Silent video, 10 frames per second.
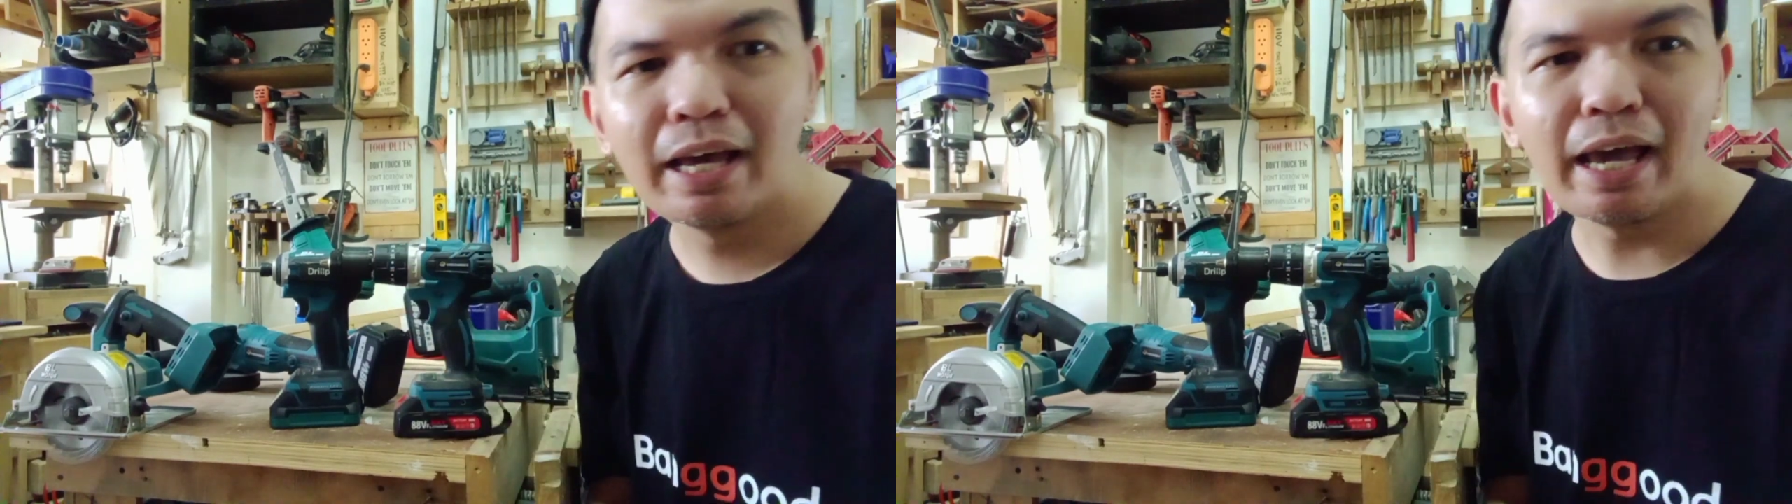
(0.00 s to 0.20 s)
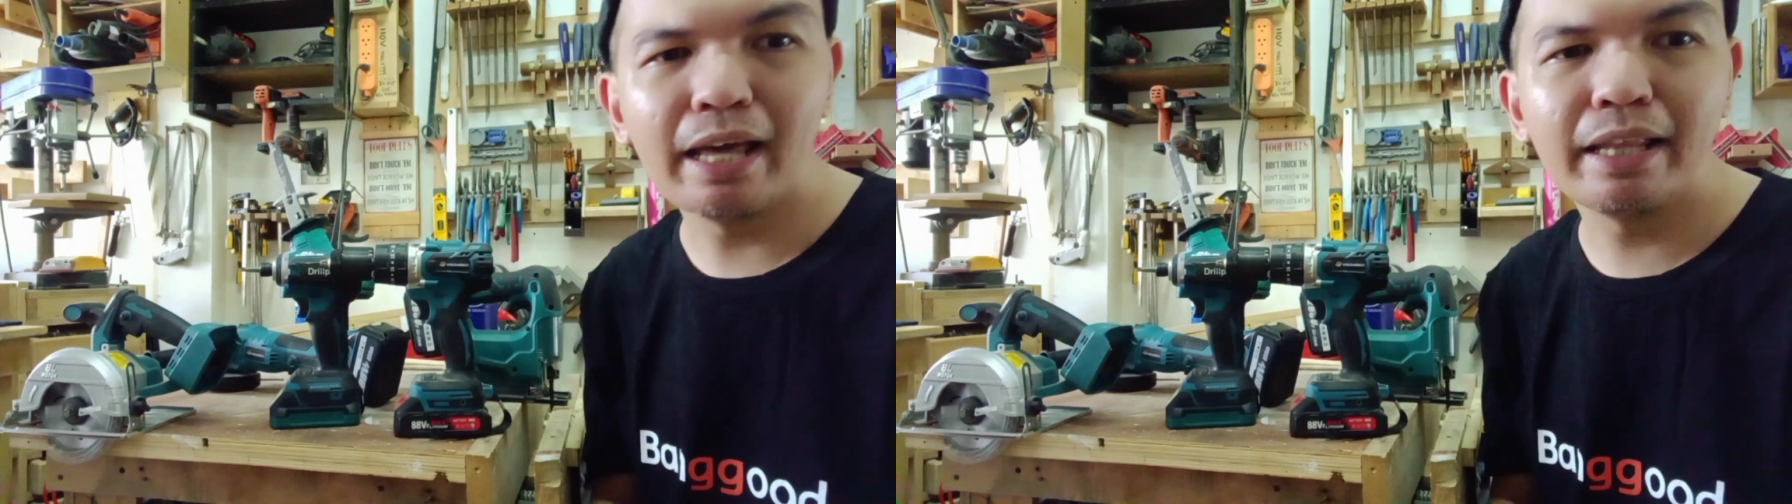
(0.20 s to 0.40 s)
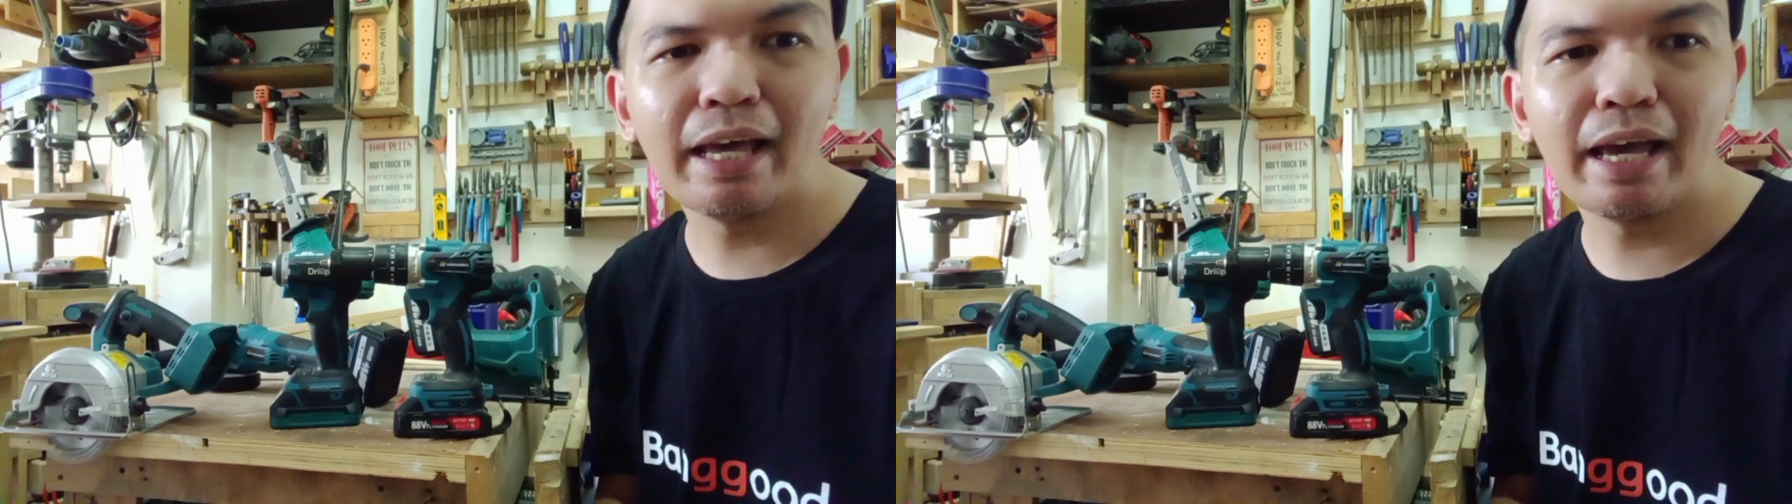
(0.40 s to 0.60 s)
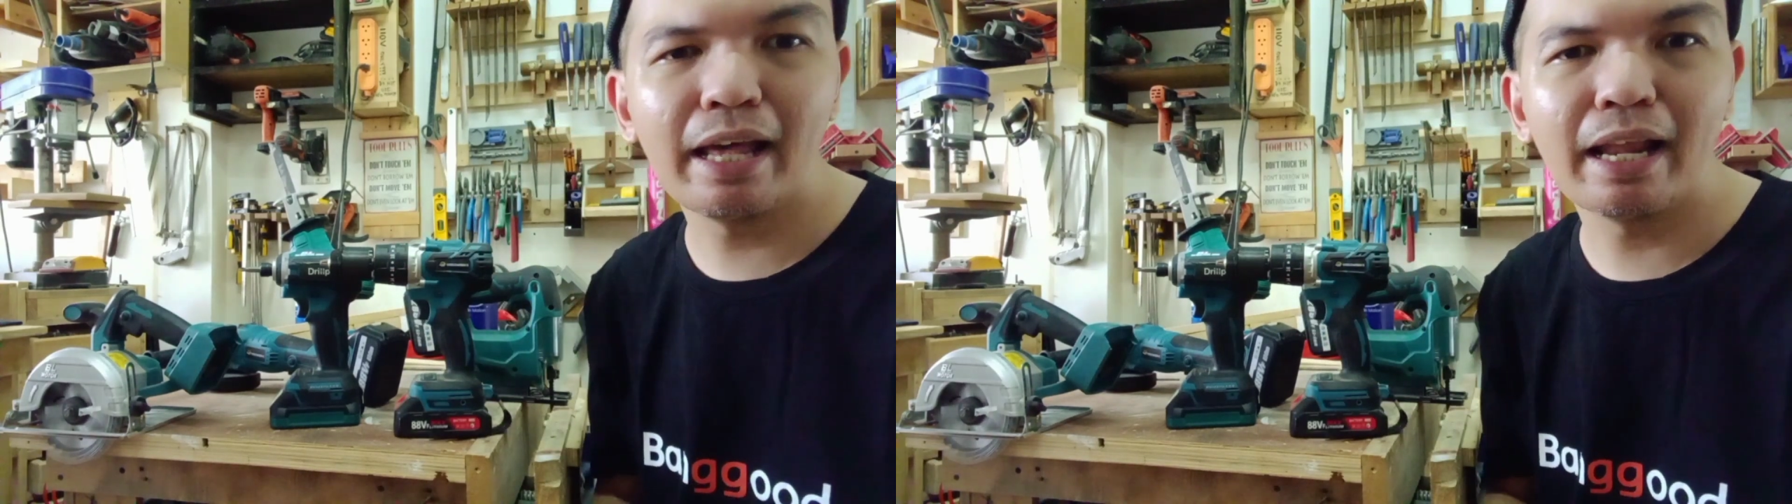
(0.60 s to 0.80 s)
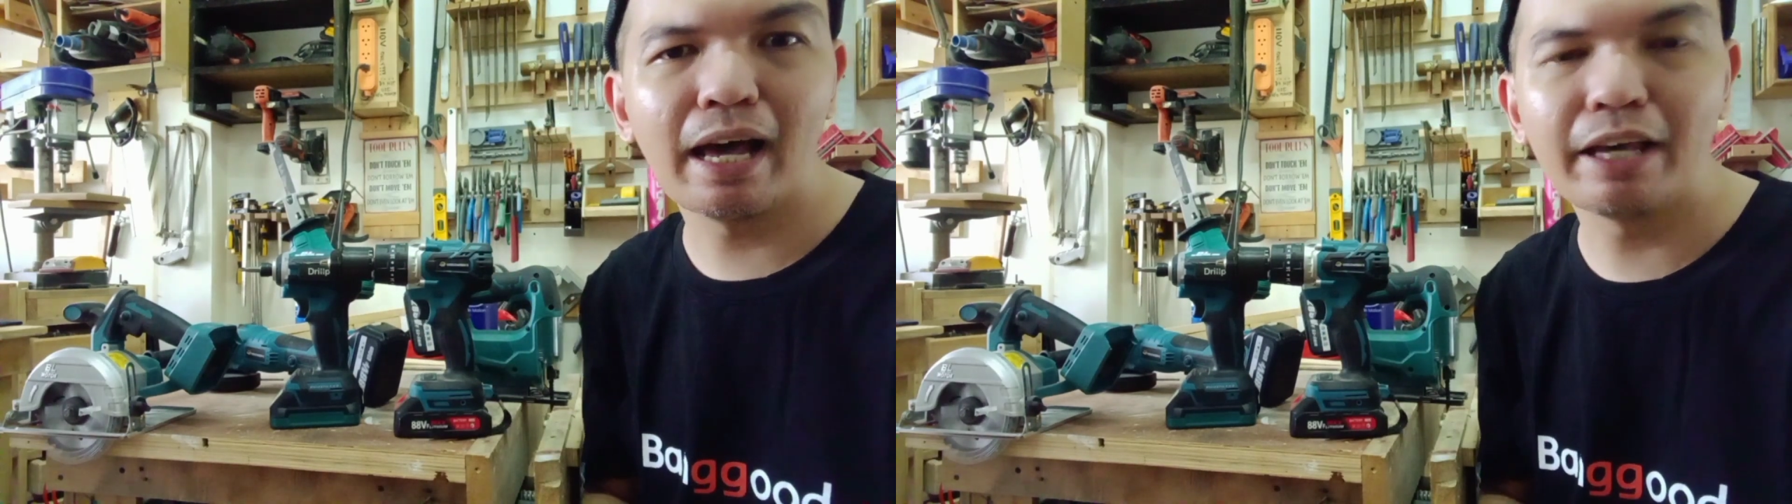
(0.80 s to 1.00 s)
and
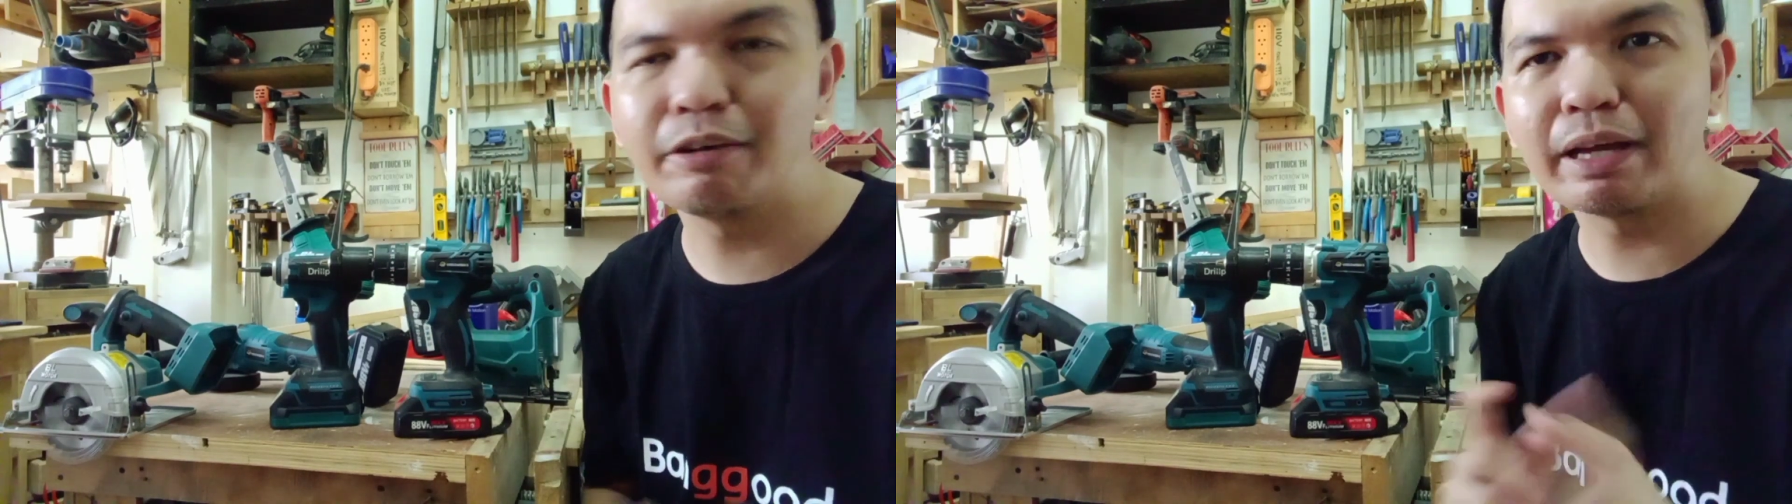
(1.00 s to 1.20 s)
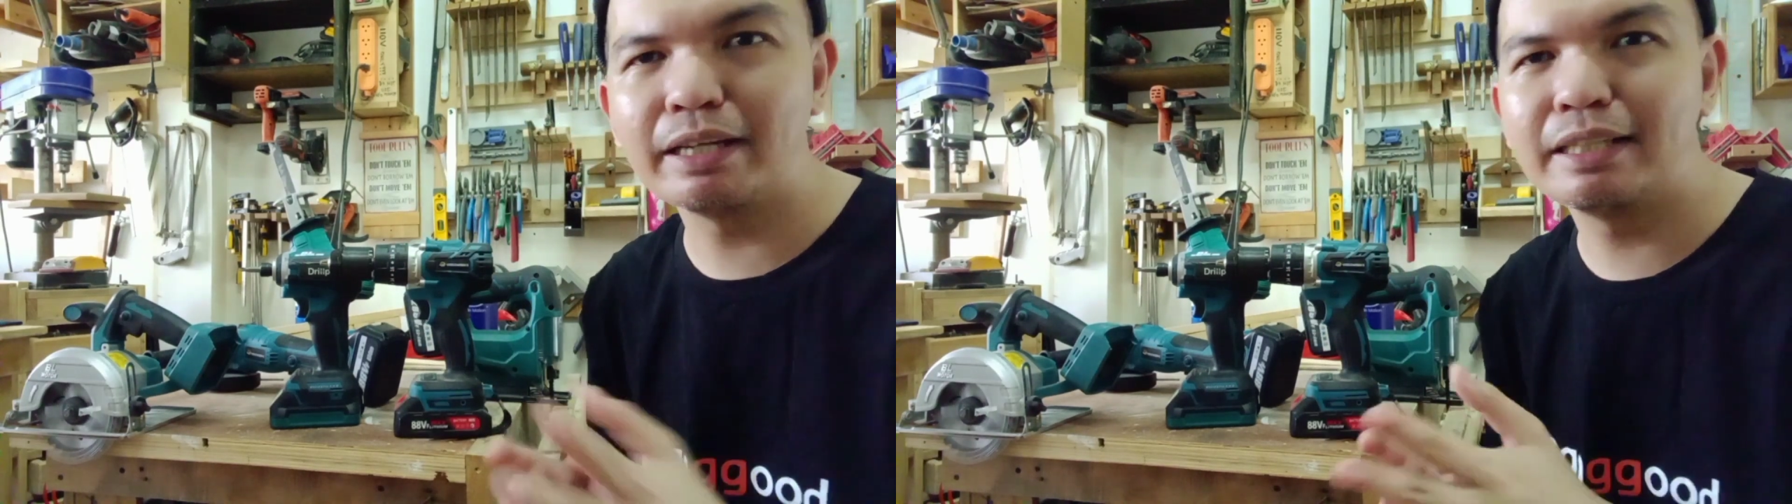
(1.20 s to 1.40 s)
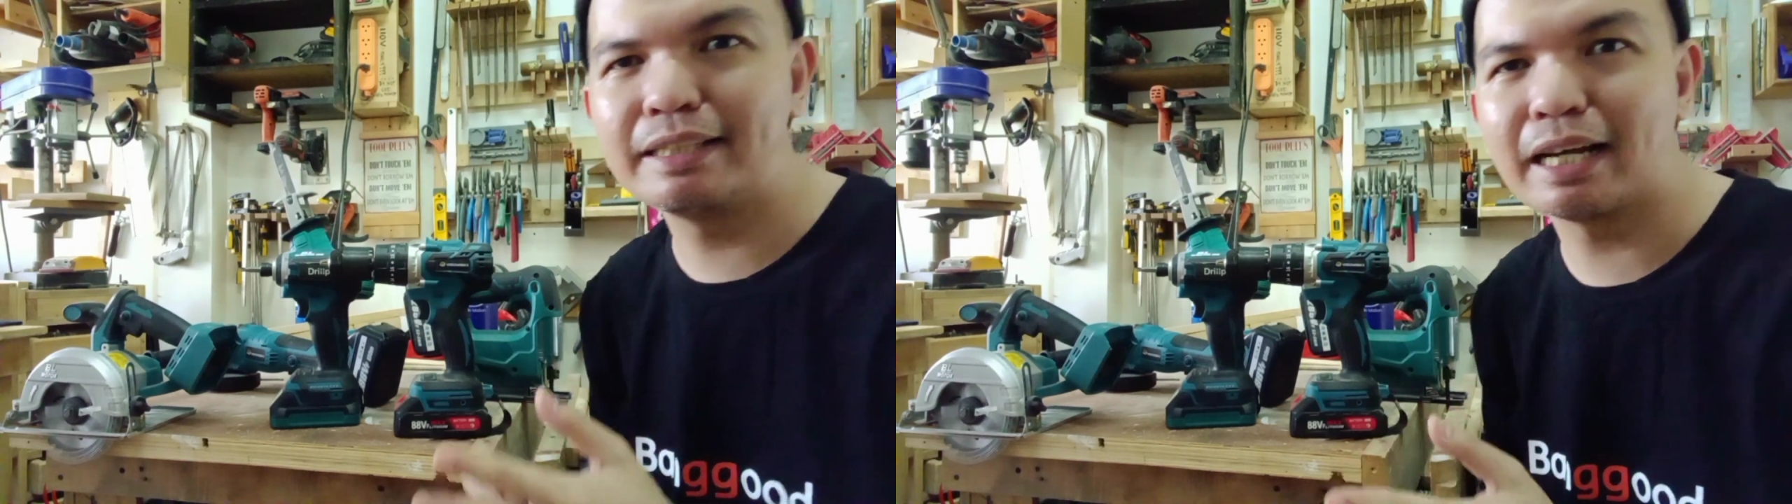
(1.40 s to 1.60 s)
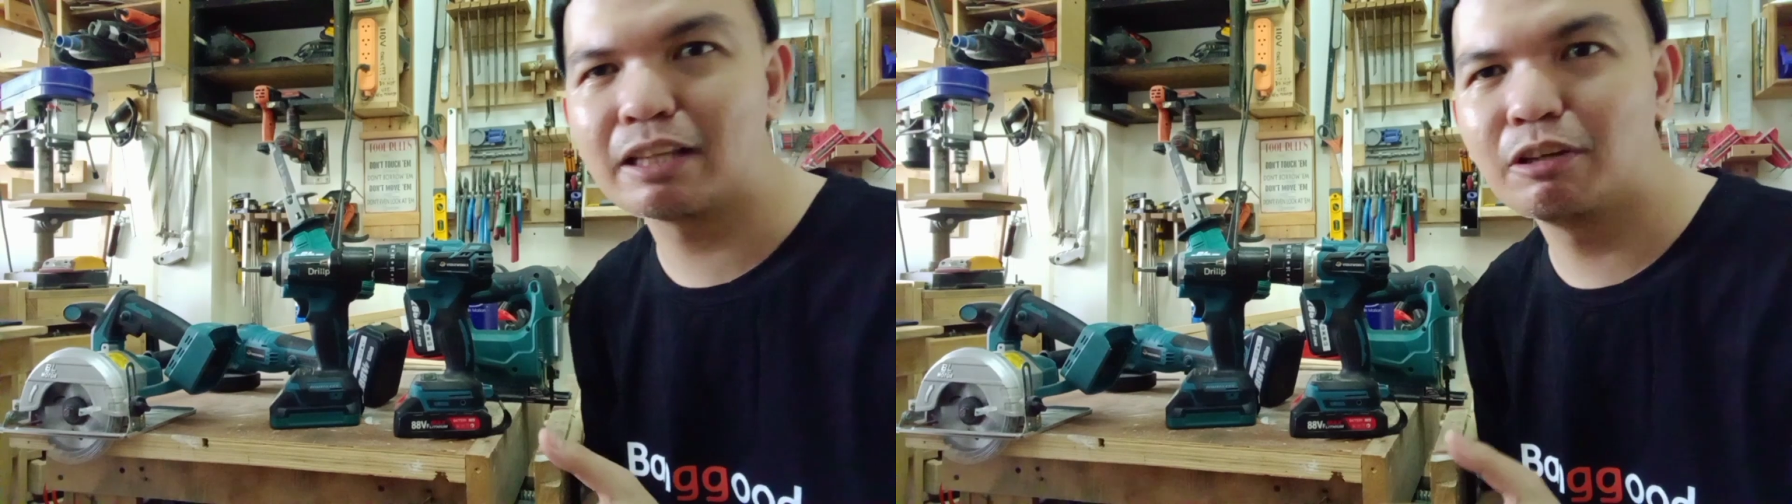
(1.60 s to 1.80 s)
then you can check